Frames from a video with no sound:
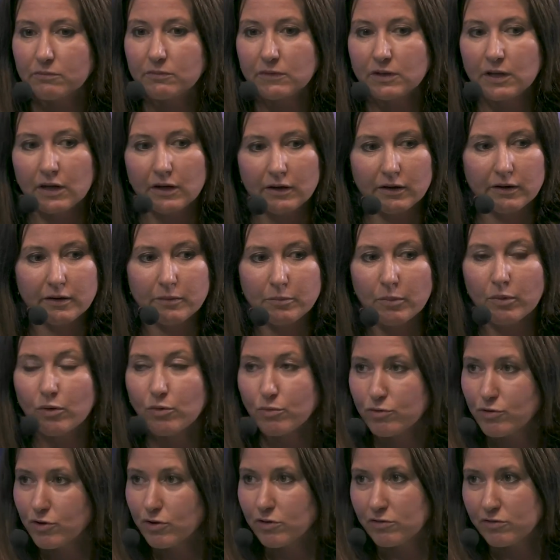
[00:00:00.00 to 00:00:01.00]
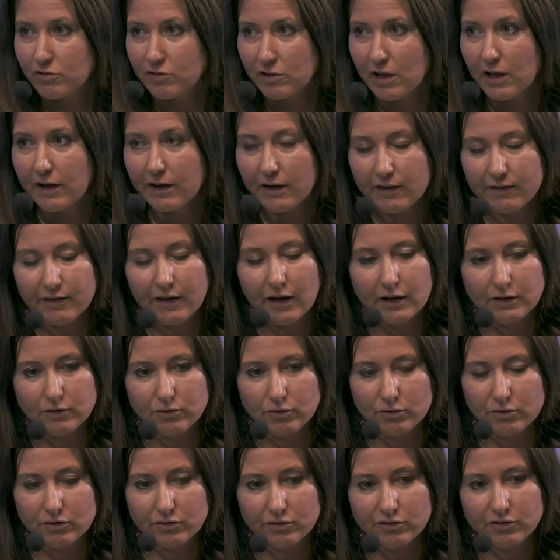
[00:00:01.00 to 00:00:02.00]
emotions like
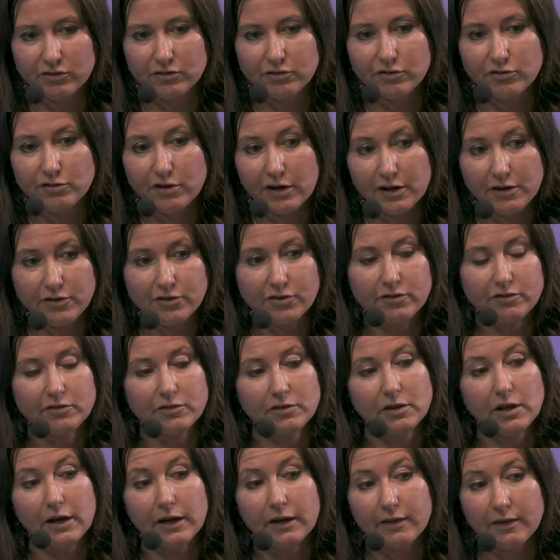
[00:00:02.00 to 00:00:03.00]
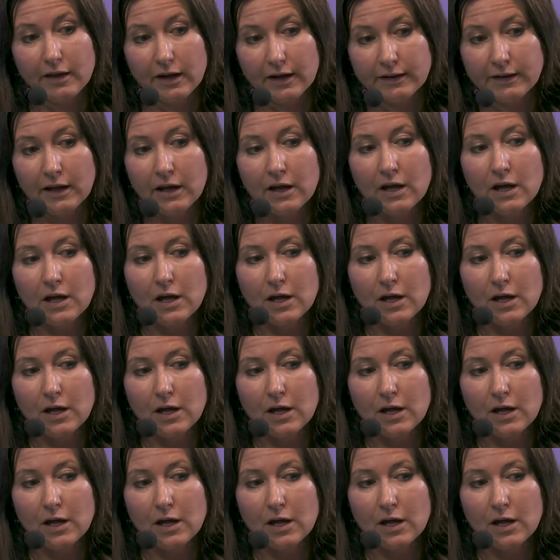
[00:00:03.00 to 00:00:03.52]
that or considerations like that,